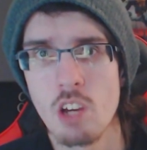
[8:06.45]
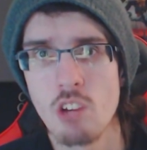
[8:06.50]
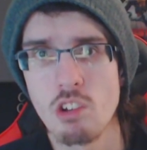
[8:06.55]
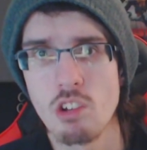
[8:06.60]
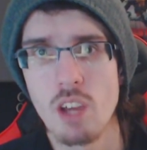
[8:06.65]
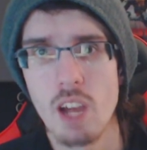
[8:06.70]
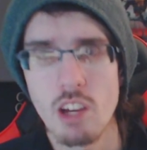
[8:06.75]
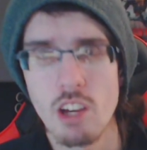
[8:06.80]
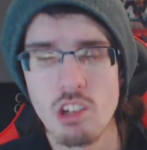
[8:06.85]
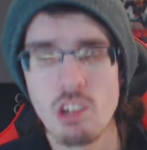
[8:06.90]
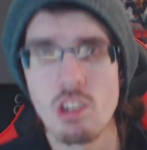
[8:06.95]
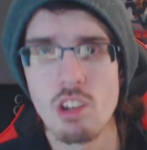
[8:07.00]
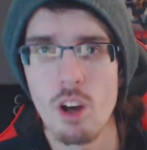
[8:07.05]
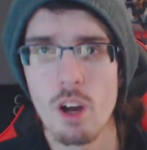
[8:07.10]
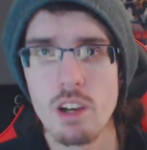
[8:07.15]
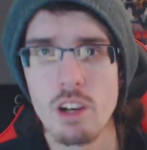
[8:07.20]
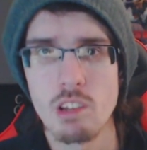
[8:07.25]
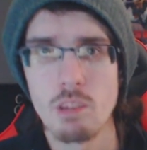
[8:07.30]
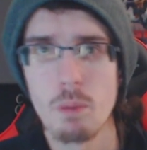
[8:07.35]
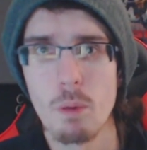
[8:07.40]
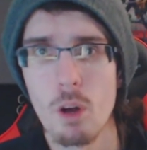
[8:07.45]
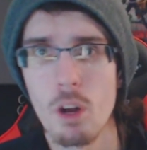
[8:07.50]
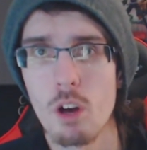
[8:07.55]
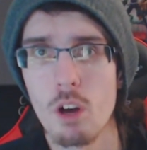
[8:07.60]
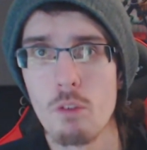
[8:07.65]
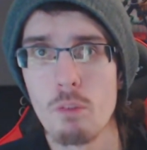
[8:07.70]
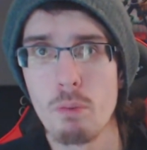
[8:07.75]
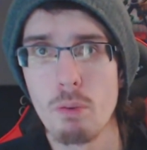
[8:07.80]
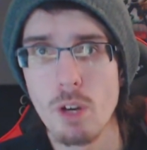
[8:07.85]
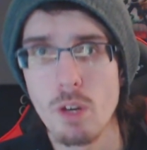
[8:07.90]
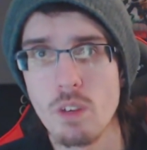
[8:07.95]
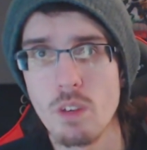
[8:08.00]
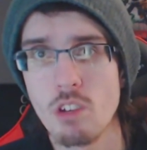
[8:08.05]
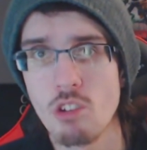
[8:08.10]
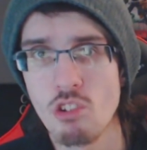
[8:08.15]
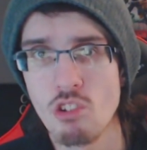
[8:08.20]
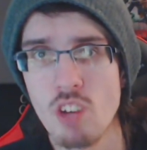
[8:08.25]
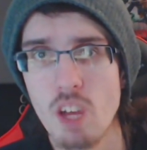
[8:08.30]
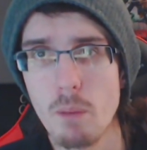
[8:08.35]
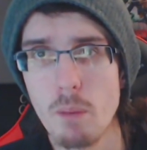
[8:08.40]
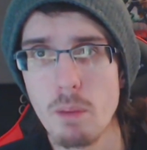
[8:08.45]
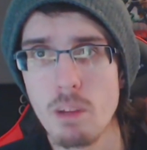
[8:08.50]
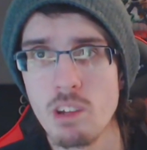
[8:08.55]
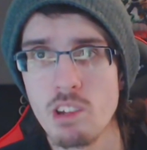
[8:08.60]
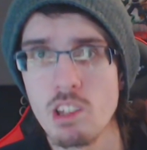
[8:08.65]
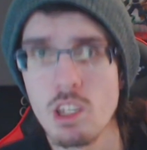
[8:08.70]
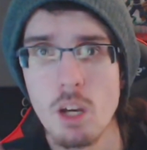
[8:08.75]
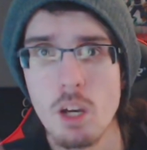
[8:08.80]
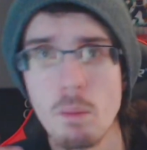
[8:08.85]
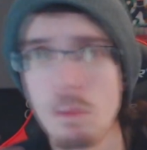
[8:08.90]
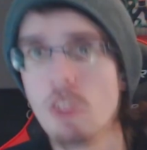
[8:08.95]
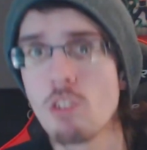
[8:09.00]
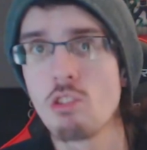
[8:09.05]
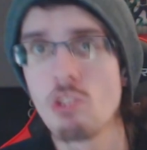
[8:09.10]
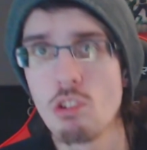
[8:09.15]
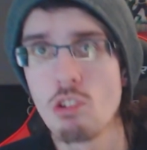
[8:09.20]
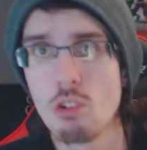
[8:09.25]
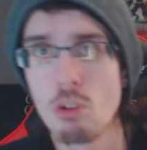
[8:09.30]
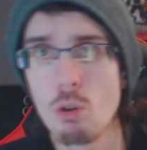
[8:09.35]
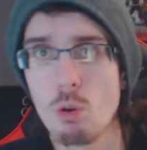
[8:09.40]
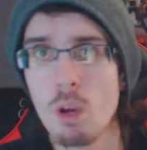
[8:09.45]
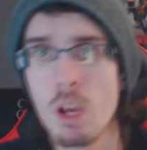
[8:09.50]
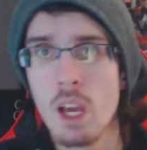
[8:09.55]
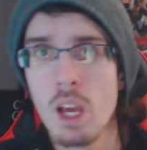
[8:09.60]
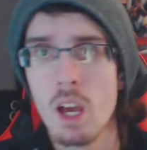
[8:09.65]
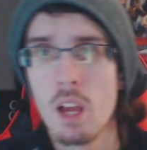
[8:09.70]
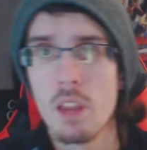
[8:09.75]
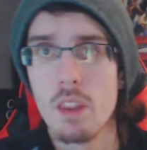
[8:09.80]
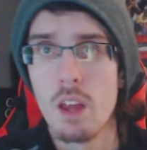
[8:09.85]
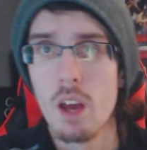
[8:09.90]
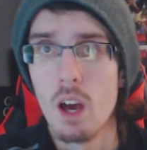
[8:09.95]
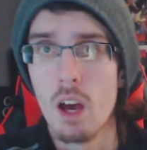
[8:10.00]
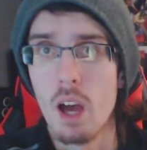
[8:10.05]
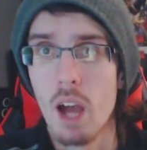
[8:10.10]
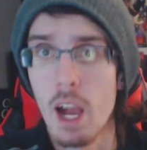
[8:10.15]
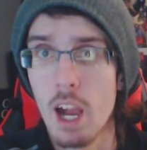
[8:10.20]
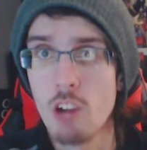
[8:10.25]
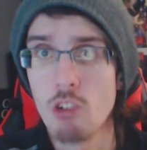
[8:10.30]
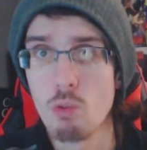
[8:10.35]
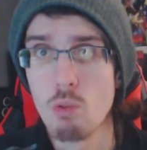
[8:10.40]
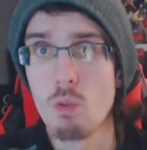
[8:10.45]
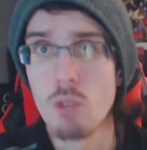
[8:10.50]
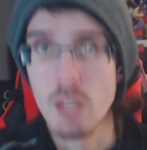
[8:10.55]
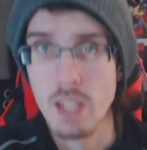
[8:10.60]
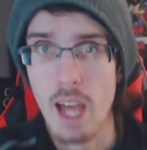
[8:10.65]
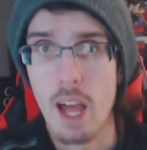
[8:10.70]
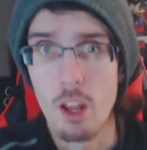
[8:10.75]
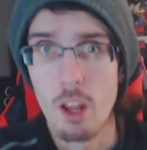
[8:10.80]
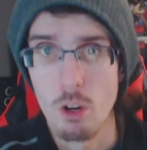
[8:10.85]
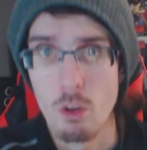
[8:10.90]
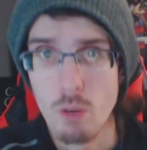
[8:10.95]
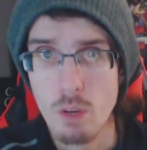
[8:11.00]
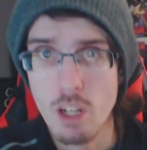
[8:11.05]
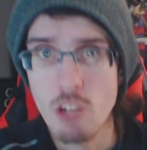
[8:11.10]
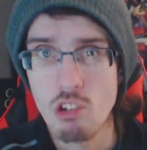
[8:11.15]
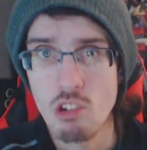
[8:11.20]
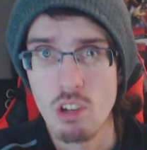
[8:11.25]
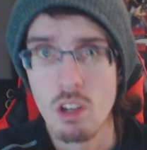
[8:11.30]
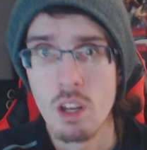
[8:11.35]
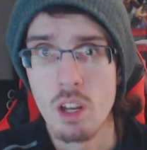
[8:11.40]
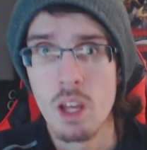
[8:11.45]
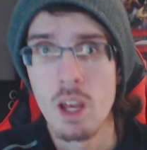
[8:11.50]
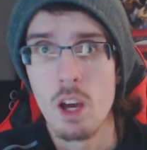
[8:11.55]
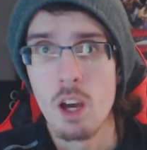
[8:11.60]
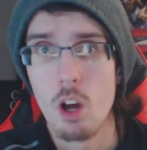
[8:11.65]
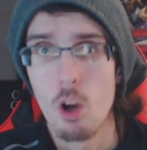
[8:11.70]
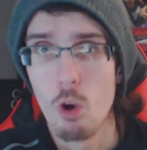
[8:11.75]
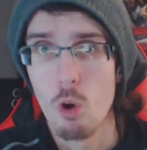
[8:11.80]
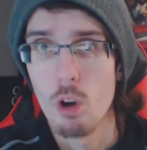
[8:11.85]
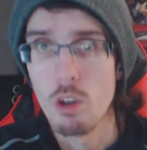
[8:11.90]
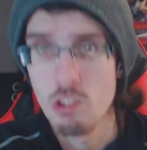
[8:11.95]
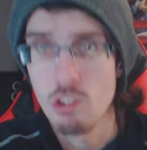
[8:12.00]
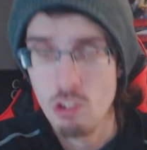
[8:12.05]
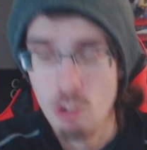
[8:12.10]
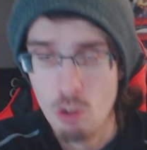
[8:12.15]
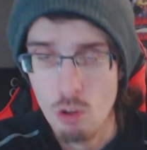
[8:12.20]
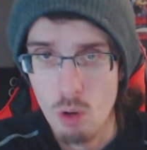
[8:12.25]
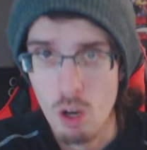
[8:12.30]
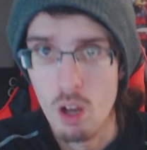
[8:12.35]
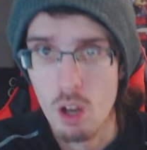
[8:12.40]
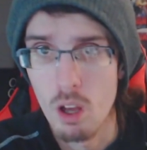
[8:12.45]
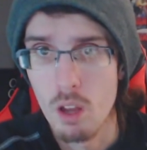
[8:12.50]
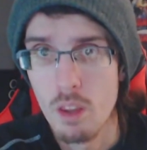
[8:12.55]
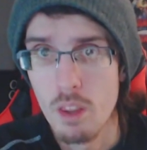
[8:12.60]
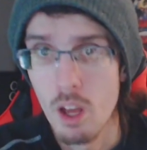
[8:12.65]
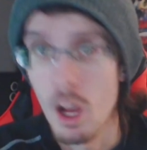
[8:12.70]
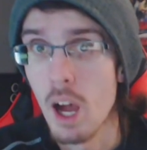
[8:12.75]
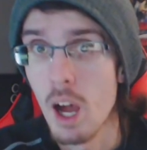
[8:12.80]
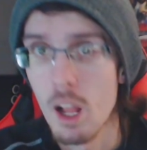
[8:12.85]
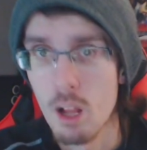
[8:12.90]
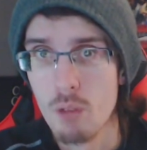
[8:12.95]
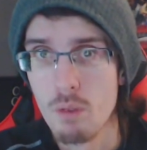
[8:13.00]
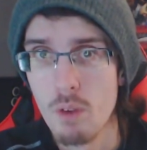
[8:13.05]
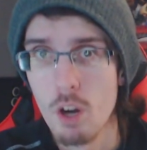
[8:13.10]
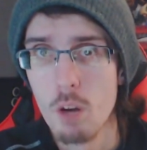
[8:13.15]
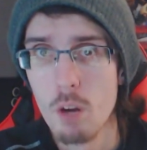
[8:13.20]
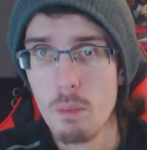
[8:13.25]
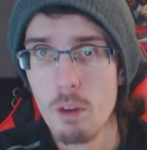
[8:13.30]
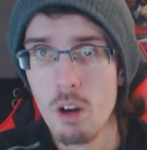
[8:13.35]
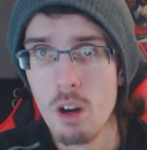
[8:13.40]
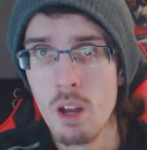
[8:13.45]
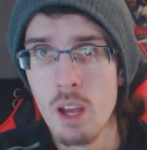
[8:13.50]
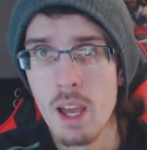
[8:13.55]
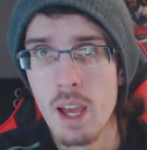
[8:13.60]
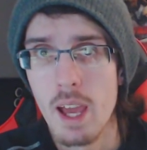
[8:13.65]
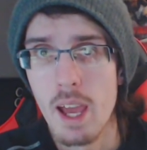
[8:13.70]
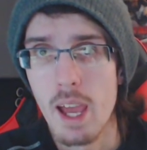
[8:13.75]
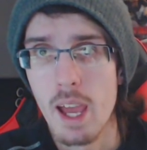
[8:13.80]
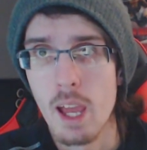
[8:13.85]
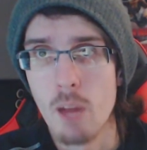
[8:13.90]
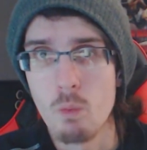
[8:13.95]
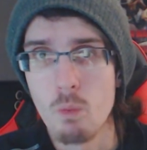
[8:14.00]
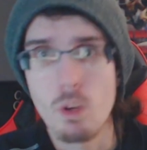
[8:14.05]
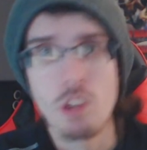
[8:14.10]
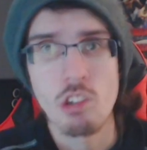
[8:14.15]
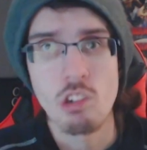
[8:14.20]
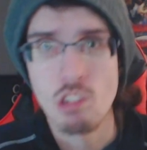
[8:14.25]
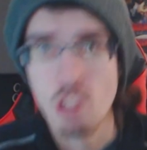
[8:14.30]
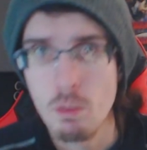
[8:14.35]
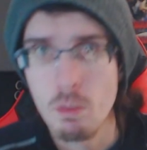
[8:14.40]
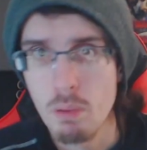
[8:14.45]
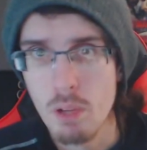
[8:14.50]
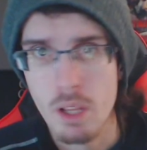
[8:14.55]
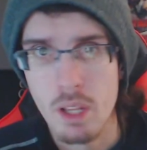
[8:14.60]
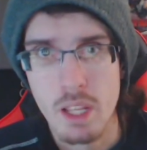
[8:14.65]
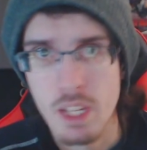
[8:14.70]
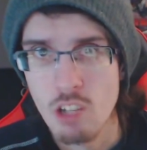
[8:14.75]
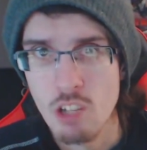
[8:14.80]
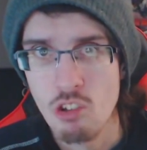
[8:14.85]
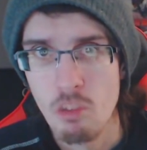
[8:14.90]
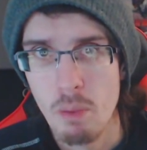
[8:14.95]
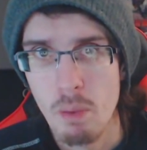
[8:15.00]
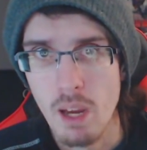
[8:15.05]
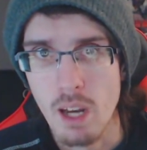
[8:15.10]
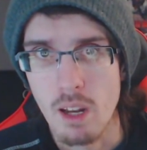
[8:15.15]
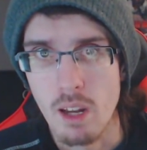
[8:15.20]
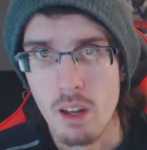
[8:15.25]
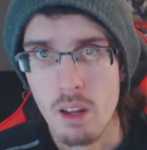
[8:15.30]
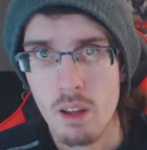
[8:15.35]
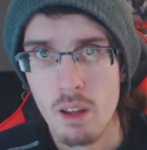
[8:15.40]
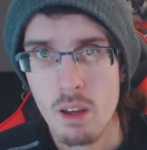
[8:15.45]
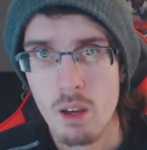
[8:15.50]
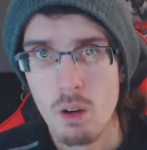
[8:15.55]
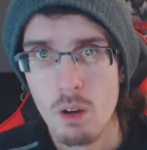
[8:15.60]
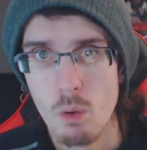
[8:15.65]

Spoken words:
she actually talks about of previous champions coming to the actual Galar region or to the Isle of Armor, and we just completely get debated.